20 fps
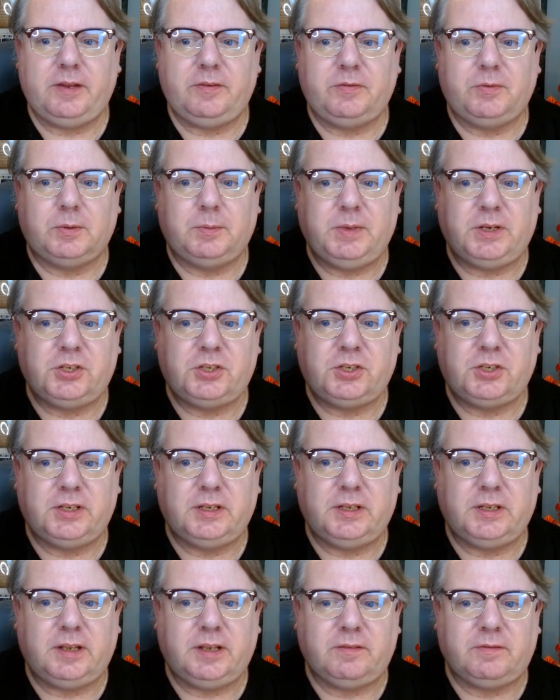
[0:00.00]
aforementioned
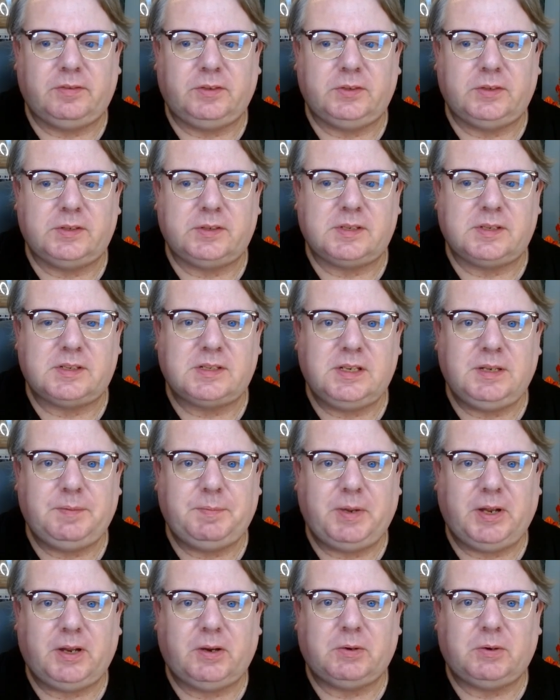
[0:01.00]
The Influence of Sea
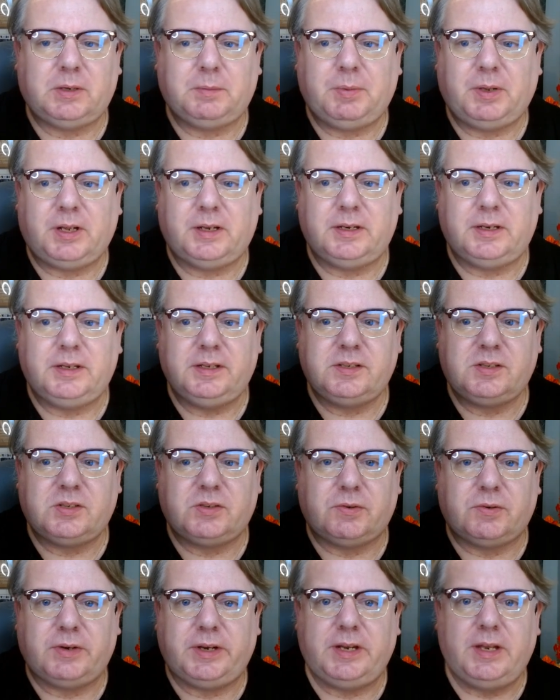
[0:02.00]
Power Upon
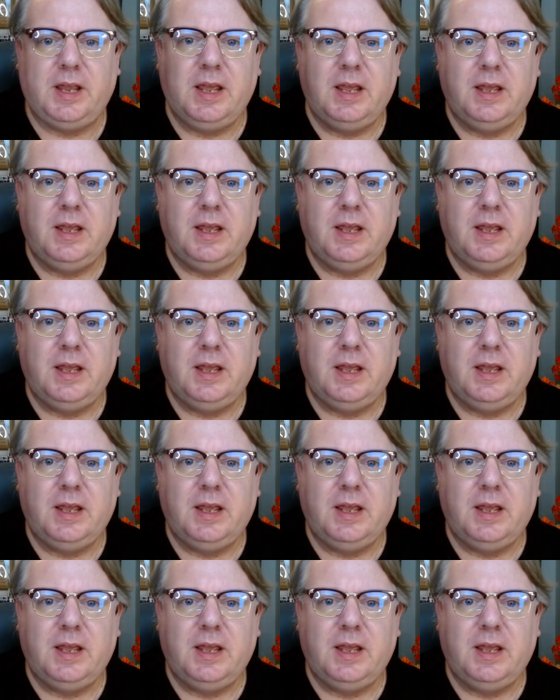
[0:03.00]
History.